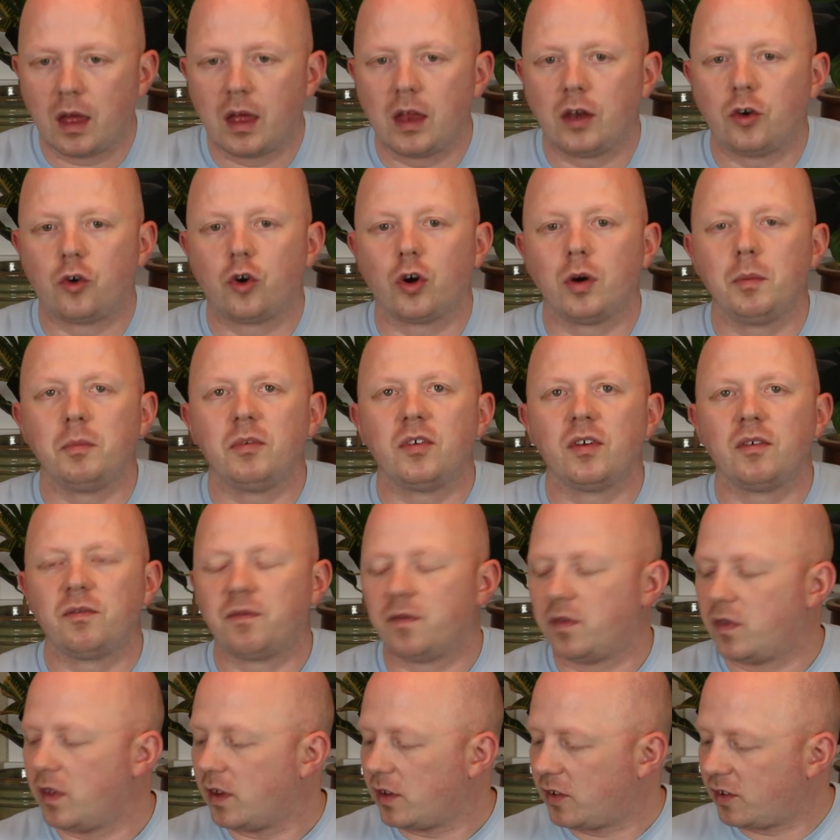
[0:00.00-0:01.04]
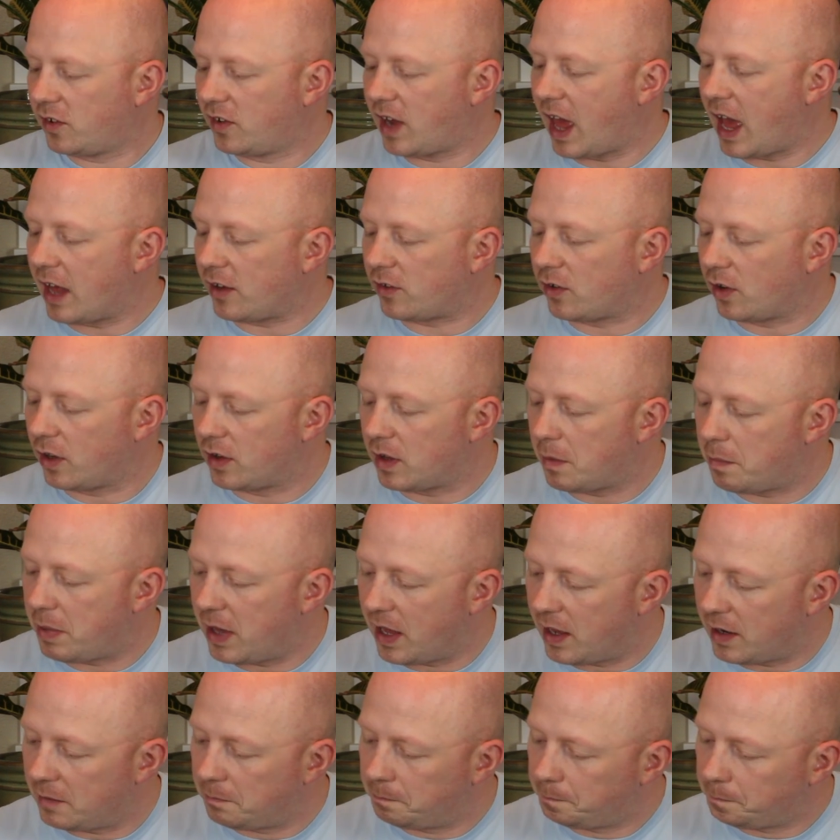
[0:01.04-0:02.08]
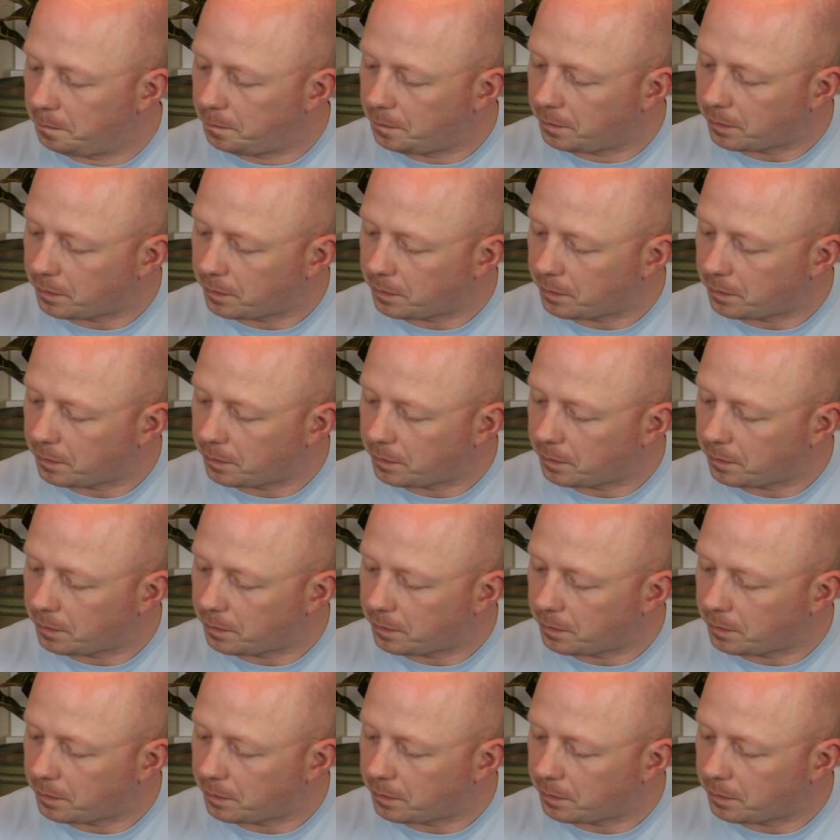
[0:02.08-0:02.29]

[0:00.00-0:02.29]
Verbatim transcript: in terms of the stats on the pen,